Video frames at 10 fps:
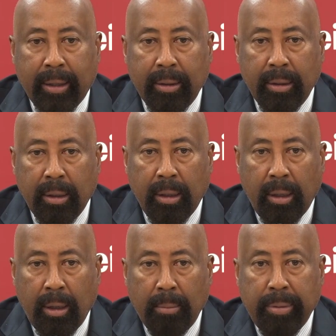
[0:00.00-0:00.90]
and
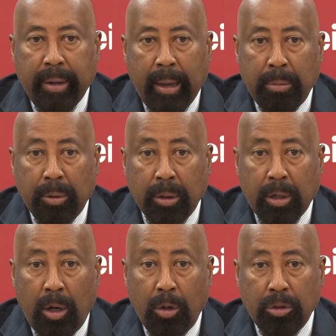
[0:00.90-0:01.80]
be able to
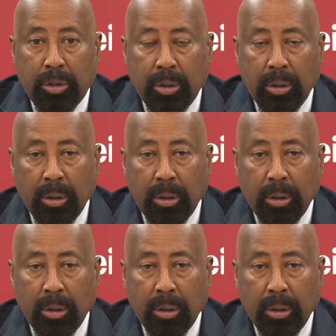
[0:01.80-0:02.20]
coach